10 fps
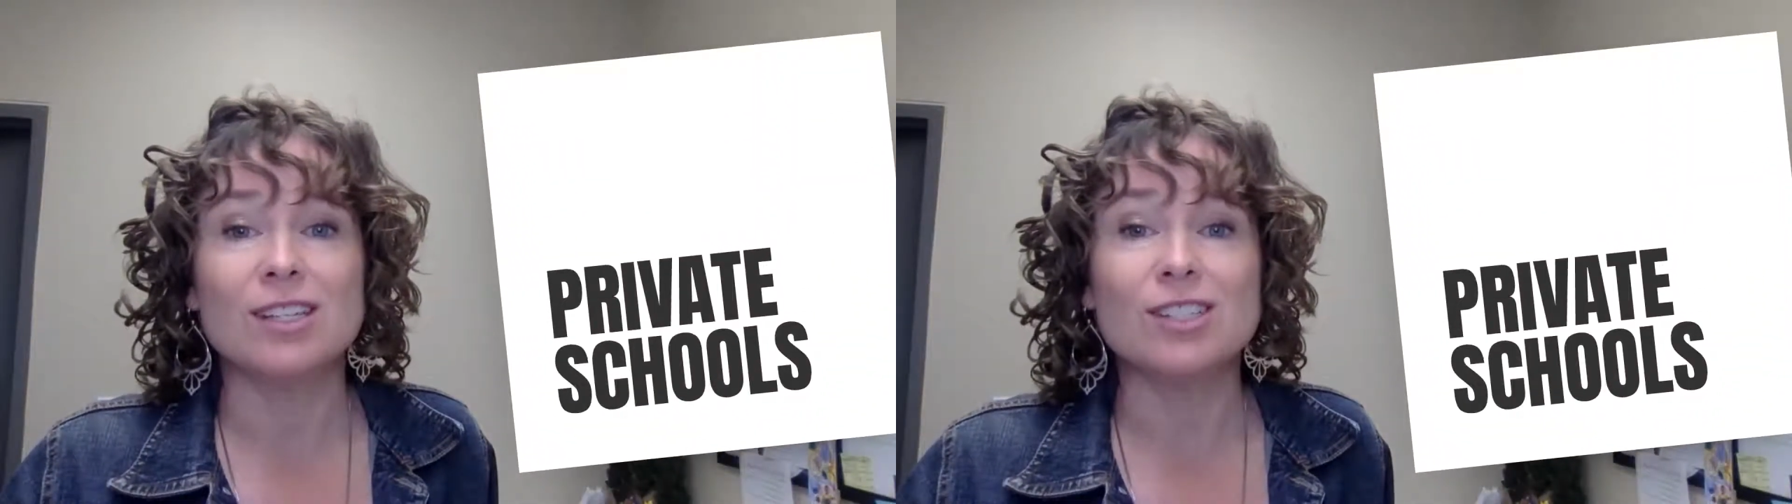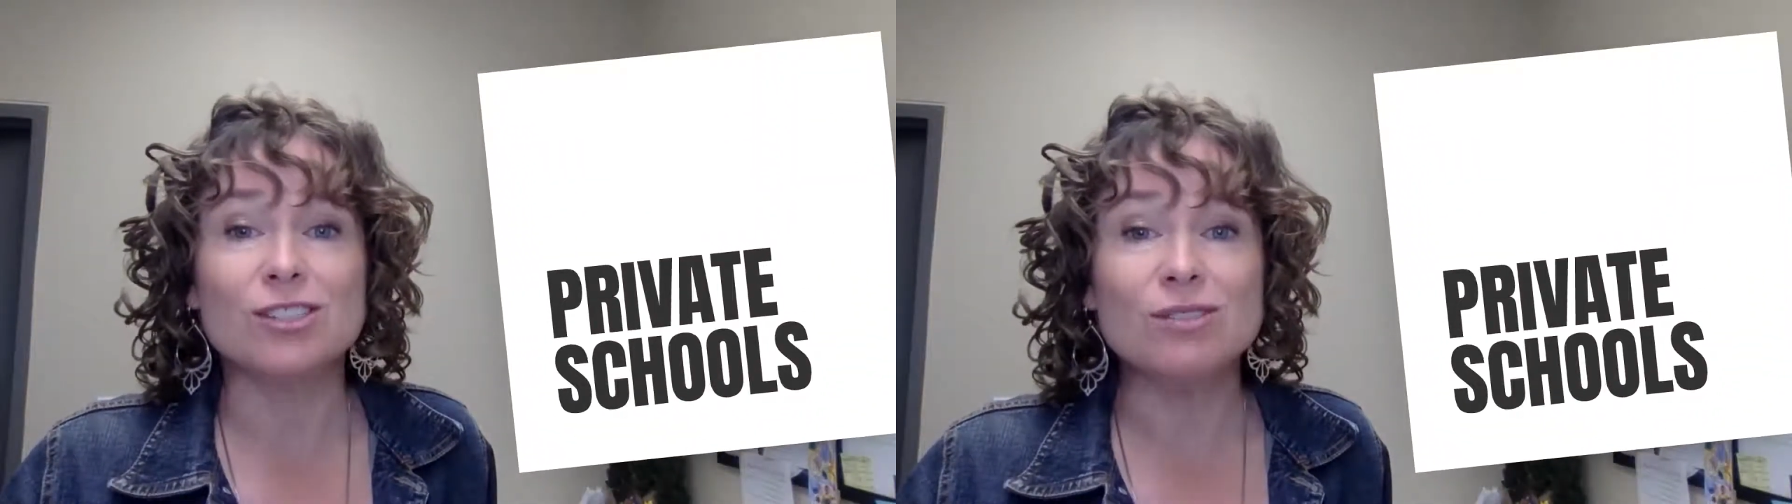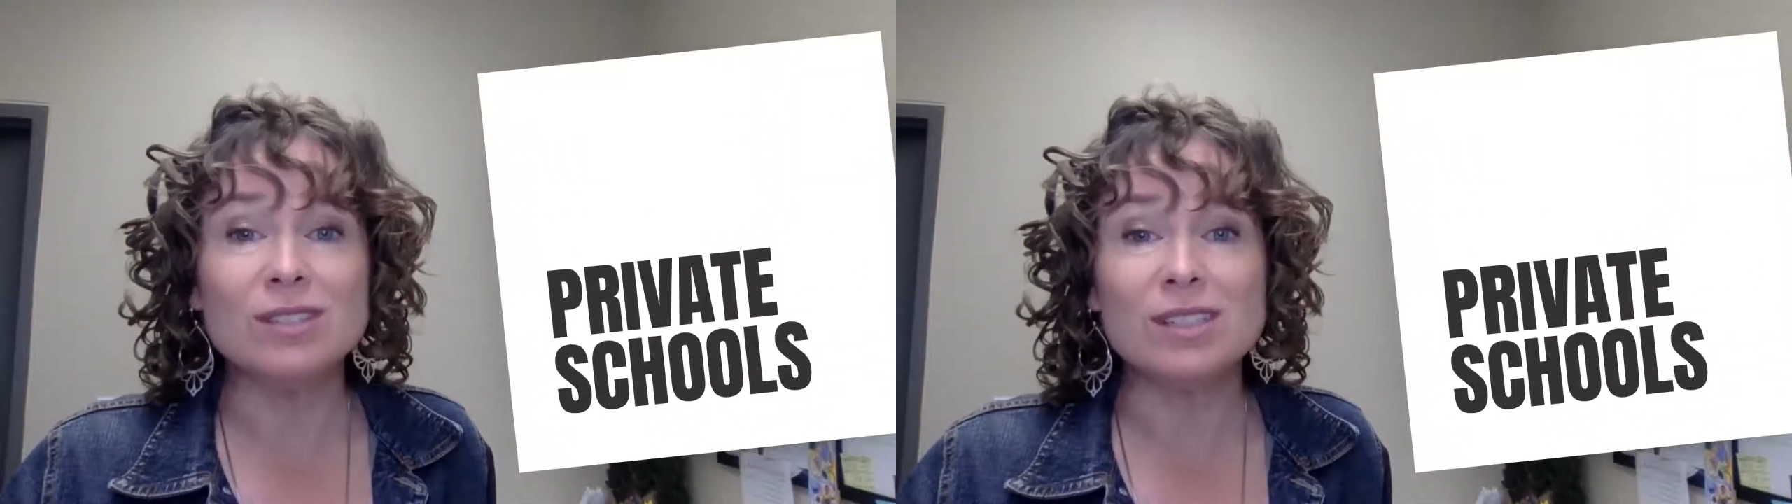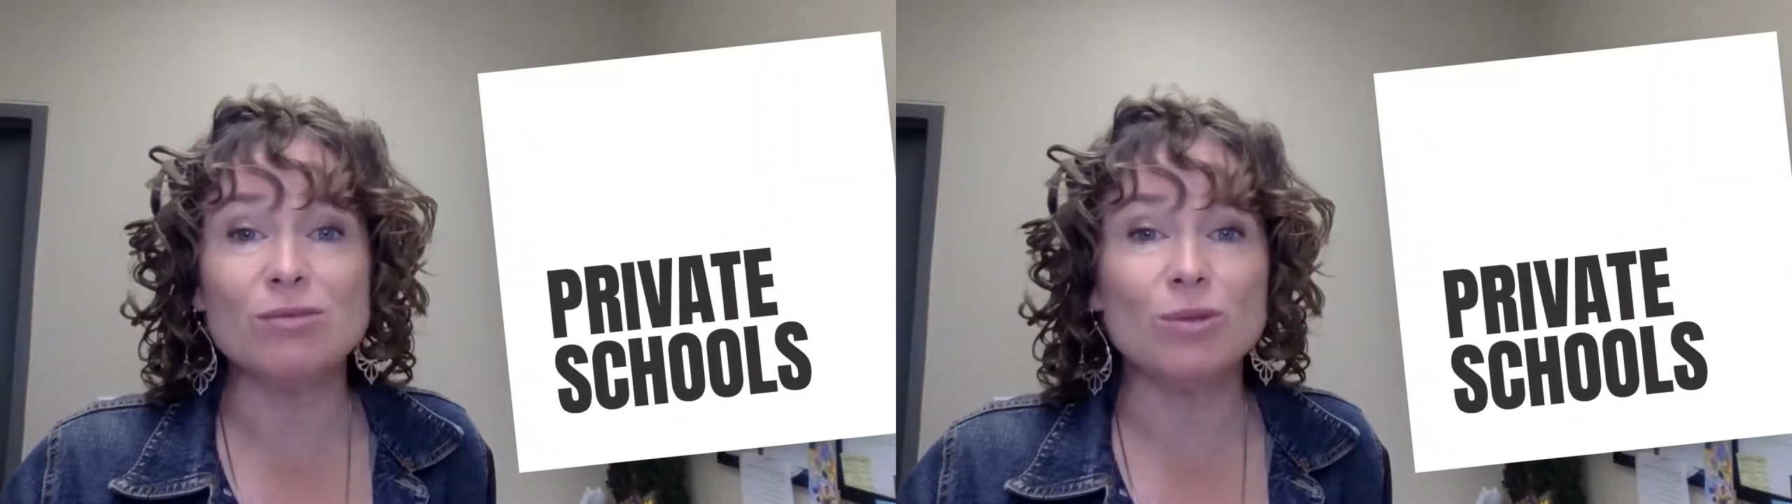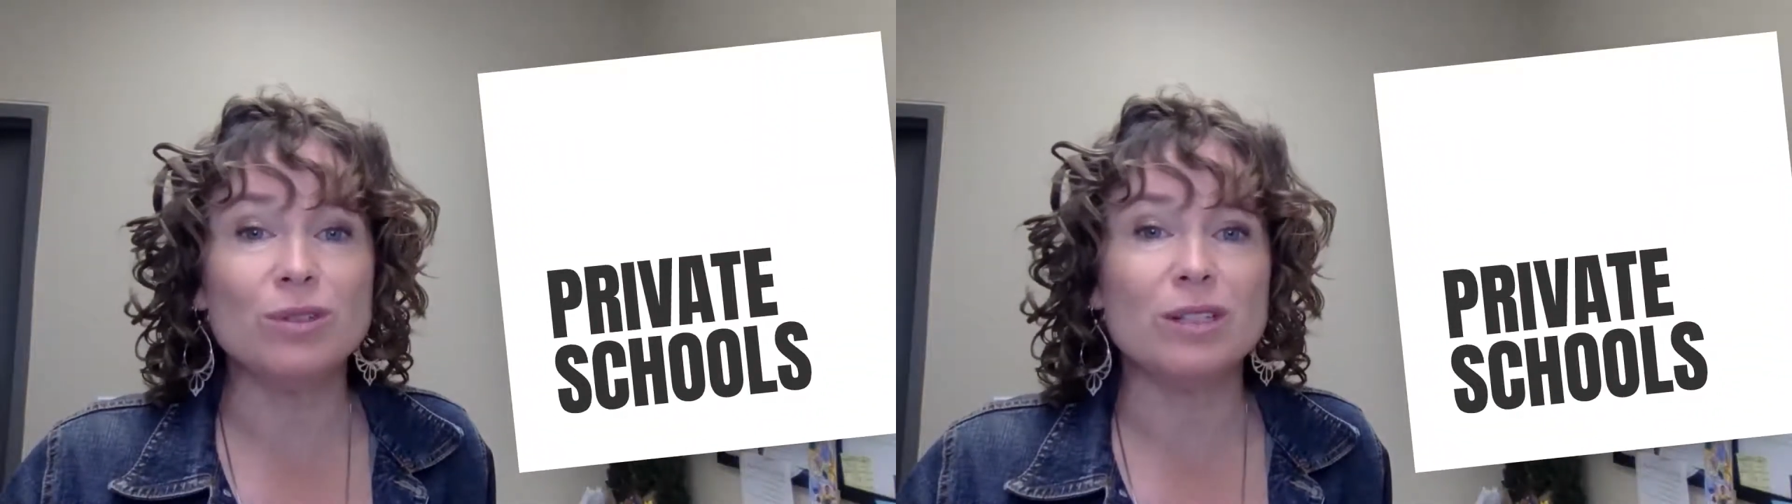Students
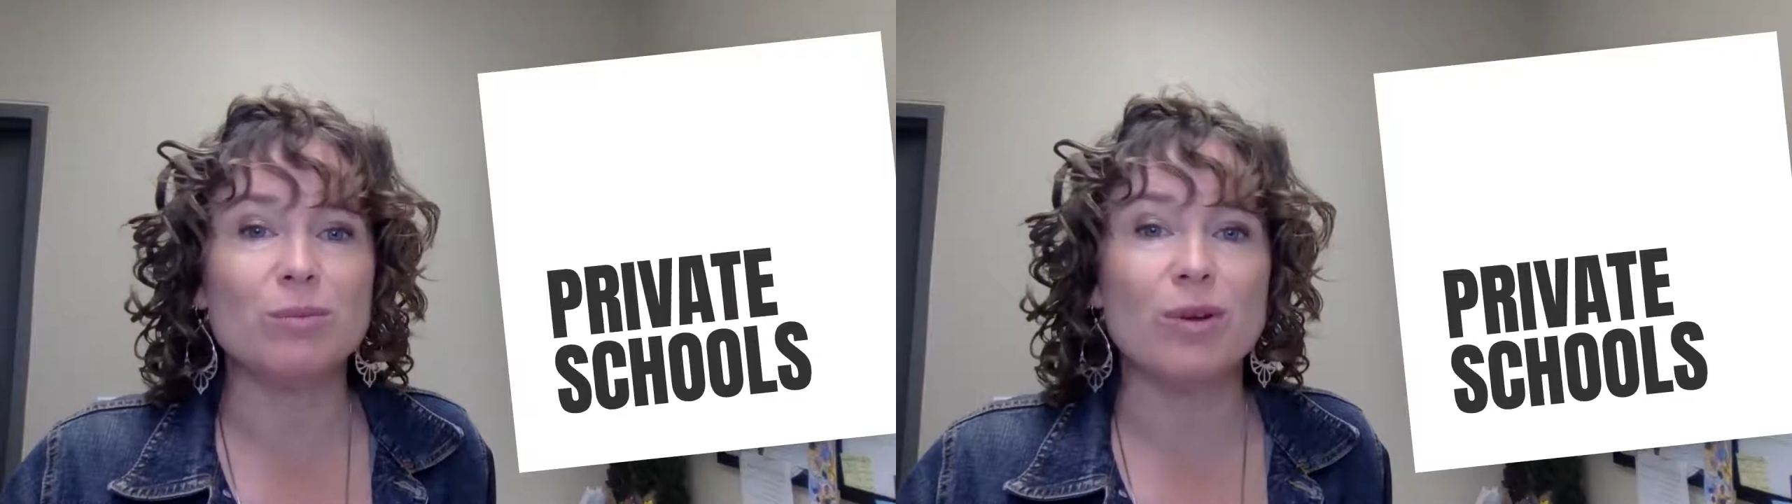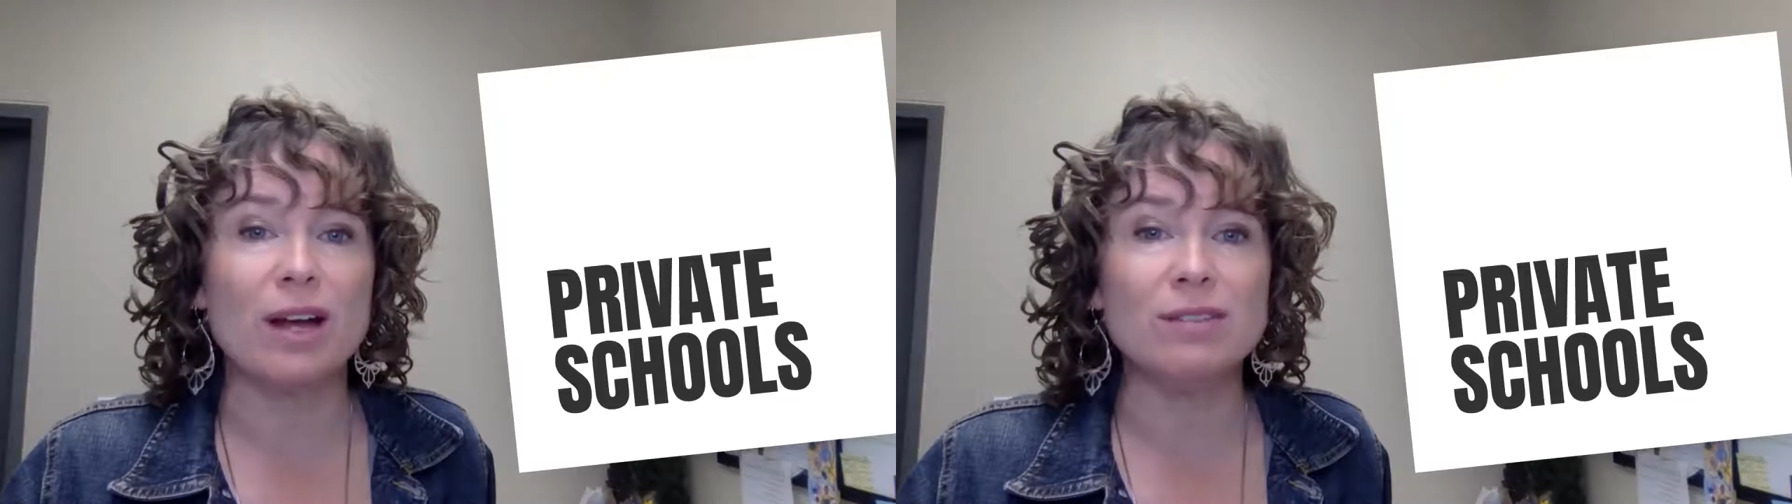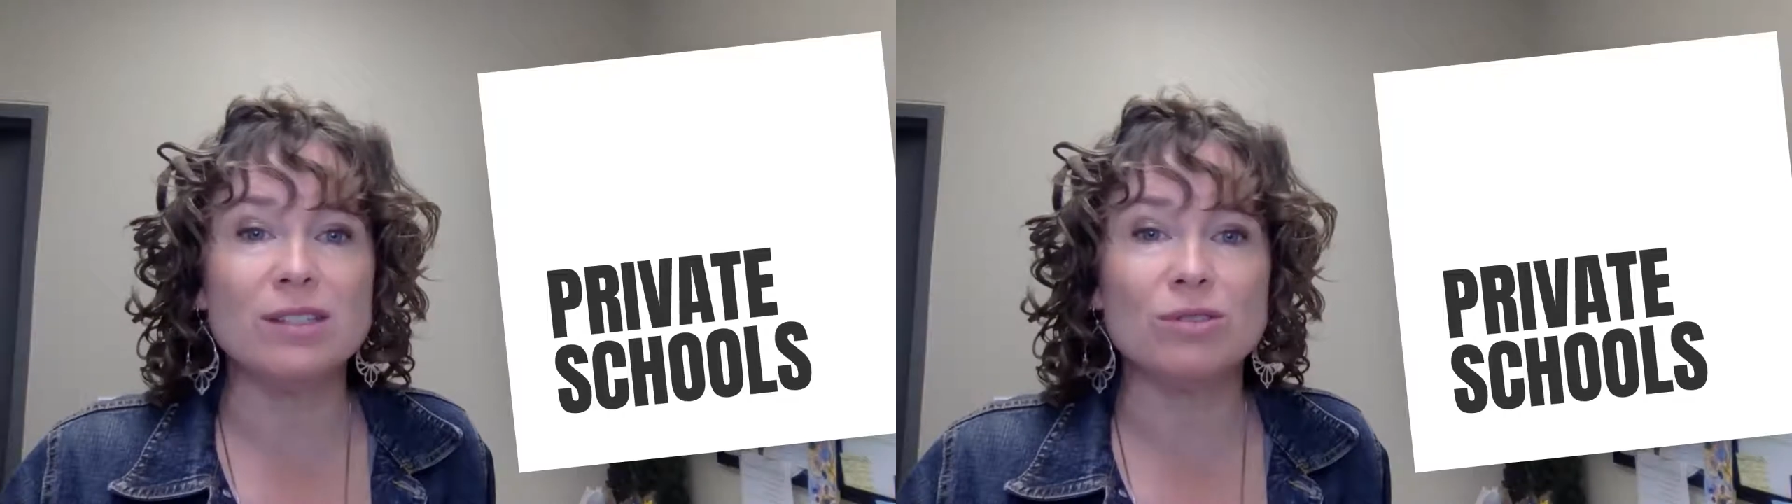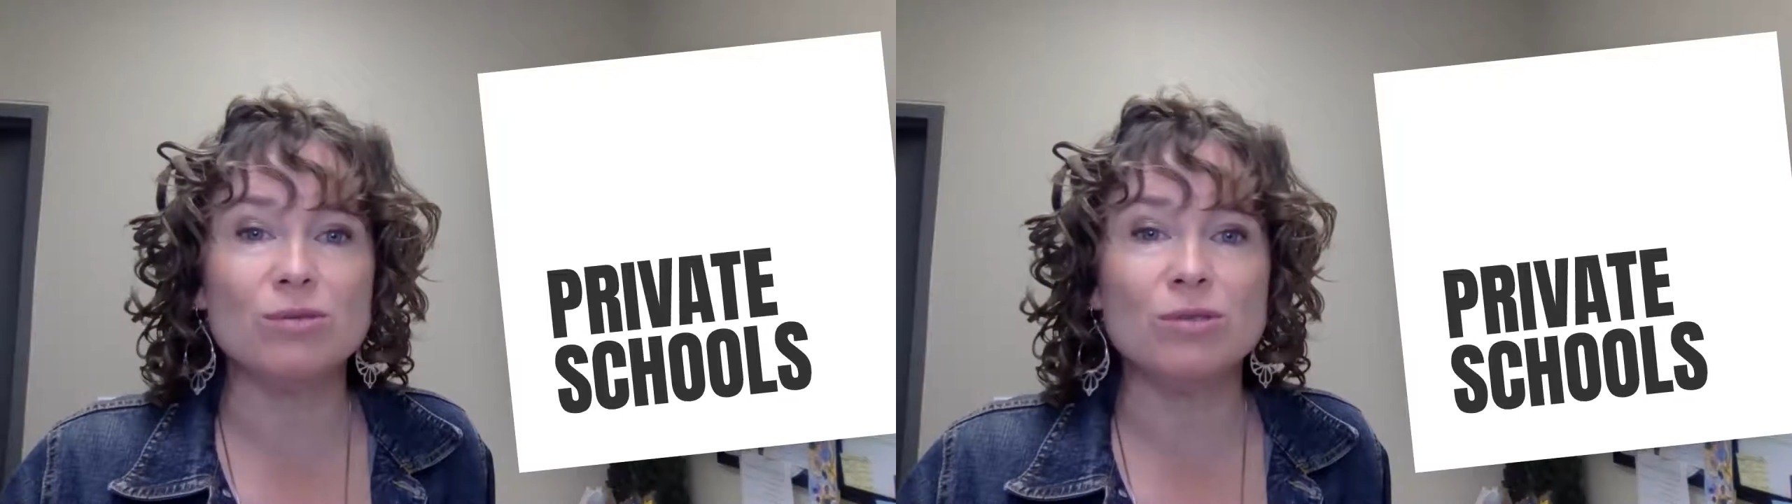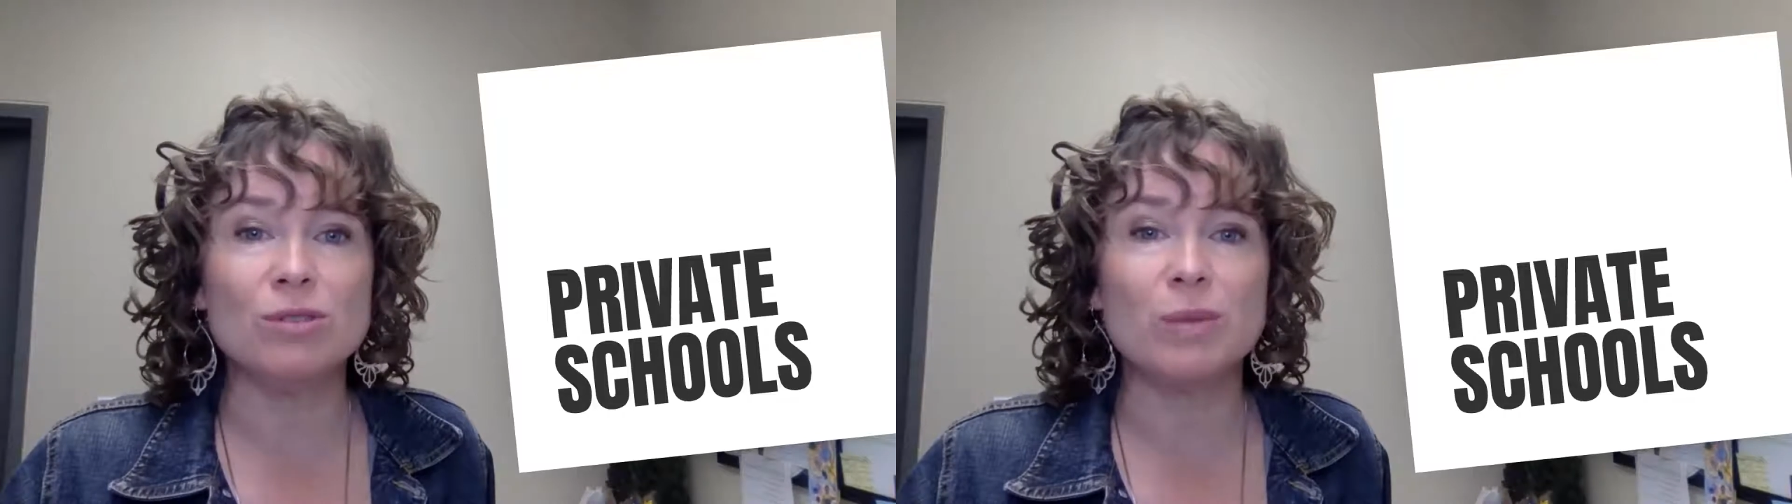enrolled in private schools